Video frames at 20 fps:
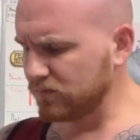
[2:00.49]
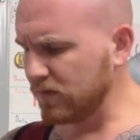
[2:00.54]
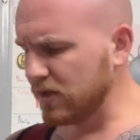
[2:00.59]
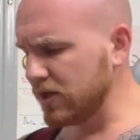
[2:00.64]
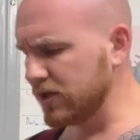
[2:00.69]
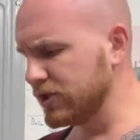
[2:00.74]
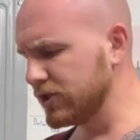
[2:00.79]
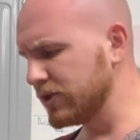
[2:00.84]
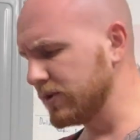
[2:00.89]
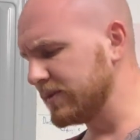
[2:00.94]

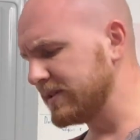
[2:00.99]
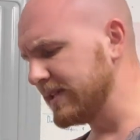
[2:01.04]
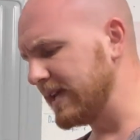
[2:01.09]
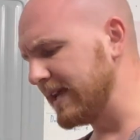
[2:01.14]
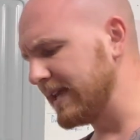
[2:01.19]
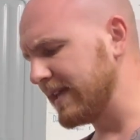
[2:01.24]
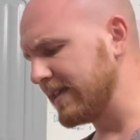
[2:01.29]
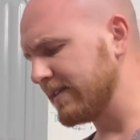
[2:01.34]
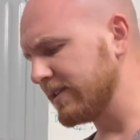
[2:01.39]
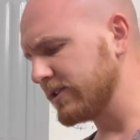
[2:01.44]
So
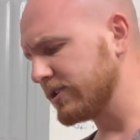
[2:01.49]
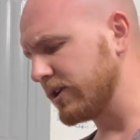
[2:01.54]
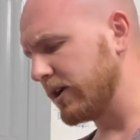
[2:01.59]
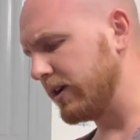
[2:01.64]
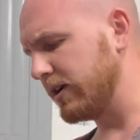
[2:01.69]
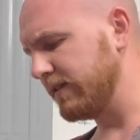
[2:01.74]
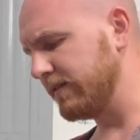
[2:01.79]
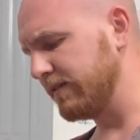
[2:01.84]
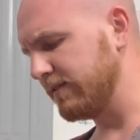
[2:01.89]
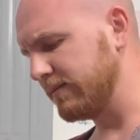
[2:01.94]
taking this
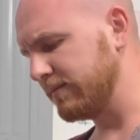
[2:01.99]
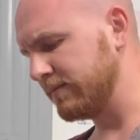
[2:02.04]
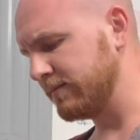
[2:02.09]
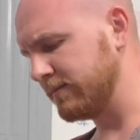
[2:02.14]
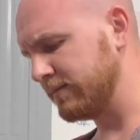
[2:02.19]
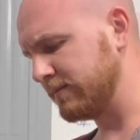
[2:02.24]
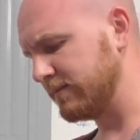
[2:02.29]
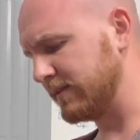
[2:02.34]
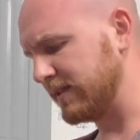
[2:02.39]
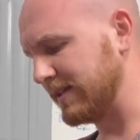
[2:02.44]
off,
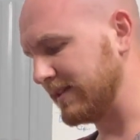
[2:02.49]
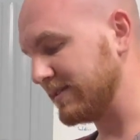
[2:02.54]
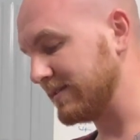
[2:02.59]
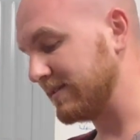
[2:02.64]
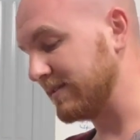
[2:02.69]
it's a